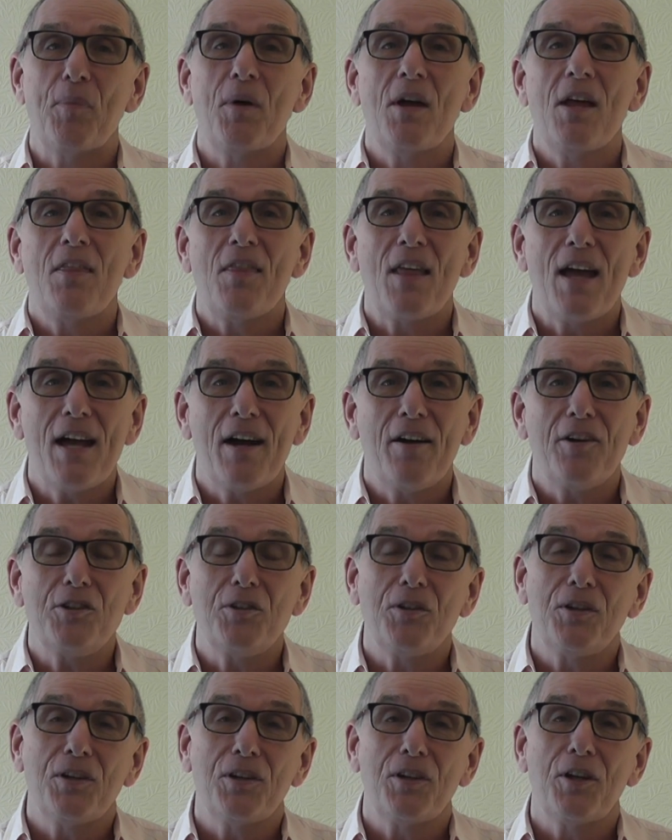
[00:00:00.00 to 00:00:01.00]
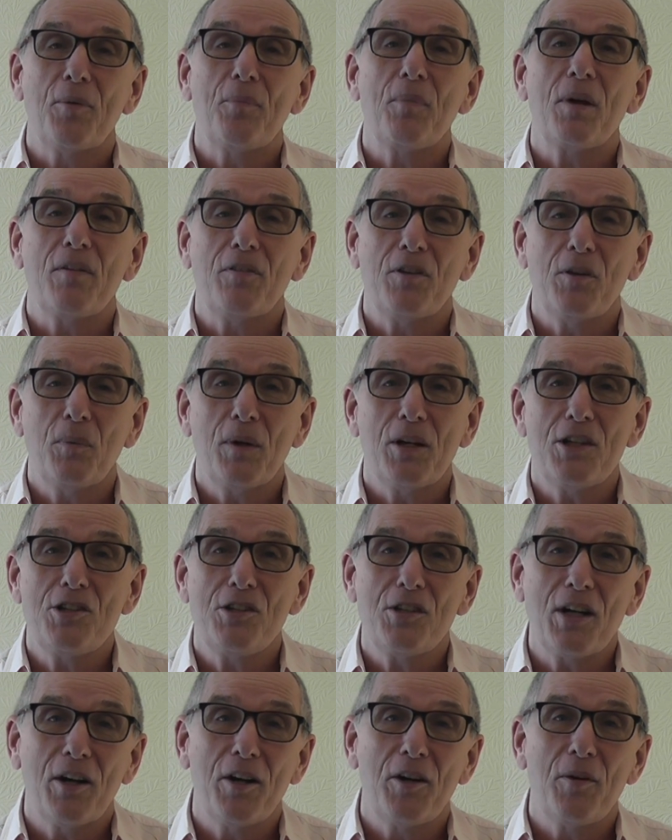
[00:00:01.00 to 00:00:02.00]
there you can, if you wish,
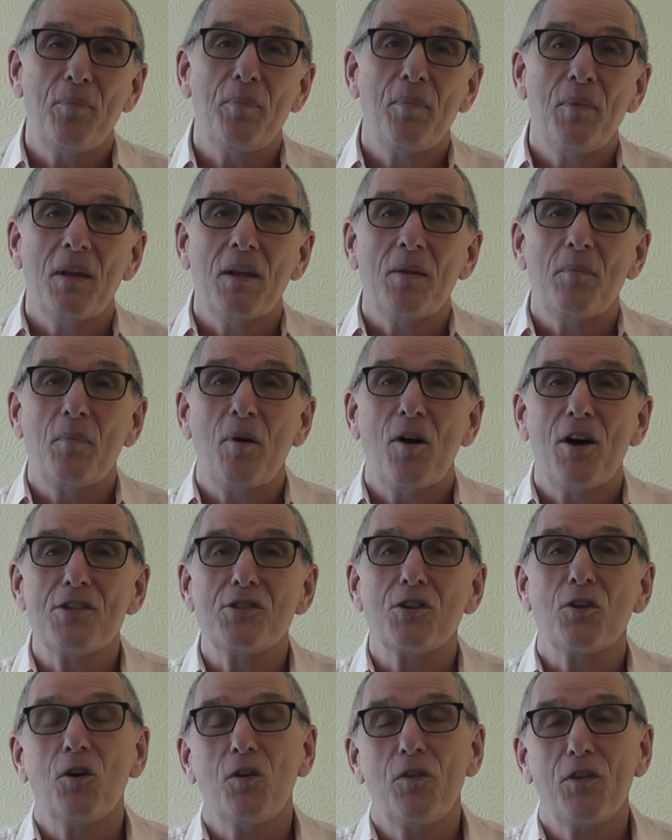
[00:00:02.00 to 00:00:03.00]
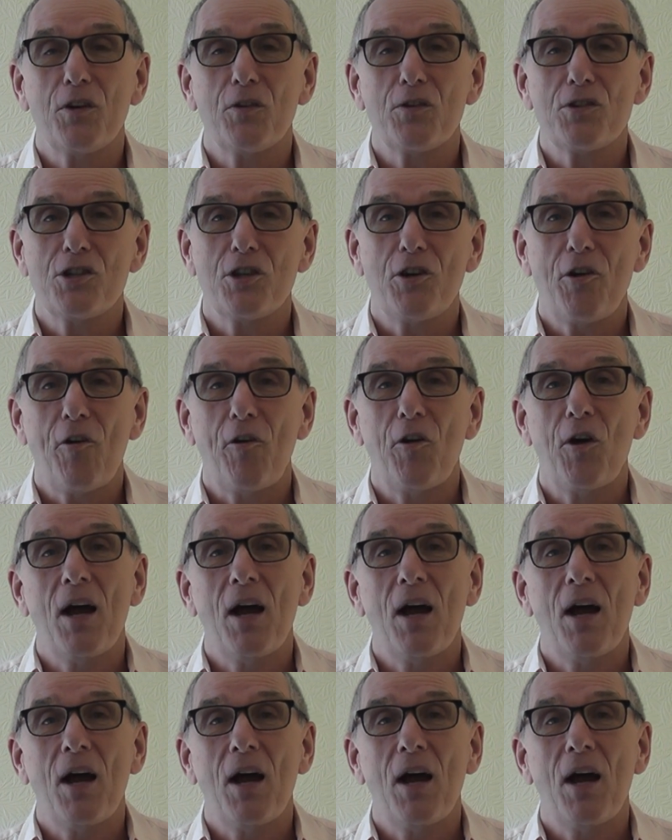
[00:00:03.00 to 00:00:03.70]
buy us a coffee or two,